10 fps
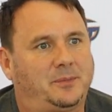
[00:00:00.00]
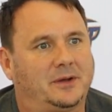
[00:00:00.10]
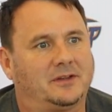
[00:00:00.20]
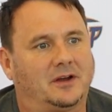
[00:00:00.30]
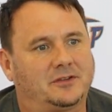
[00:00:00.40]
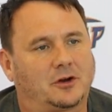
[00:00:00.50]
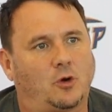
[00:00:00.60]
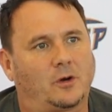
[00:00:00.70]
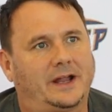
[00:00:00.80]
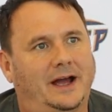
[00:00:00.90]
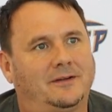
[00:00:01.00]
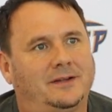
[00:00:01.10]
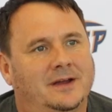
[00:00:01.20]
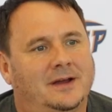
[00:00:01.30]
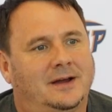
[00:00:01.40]
They're putting the court
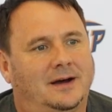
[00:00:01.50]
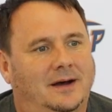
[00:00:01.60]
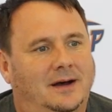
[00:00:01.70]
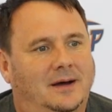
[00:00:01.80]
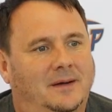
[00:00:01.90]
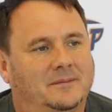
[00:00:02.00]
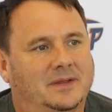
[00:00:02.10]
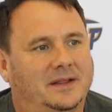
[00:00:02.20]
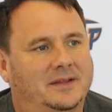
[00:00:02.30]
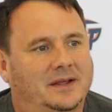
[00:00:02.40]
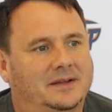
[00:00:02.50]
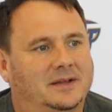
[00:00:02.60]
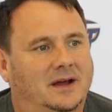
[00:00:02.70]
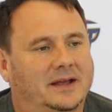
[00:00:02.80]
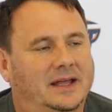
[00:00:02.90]
down and
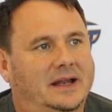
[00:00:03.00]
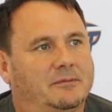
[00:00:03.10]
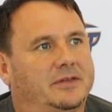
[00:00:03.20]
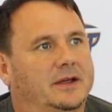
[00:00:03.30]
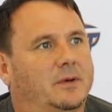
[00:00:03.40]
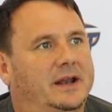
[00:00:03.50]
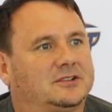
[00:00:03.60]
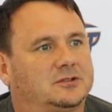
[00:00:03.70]
then getting everything ready.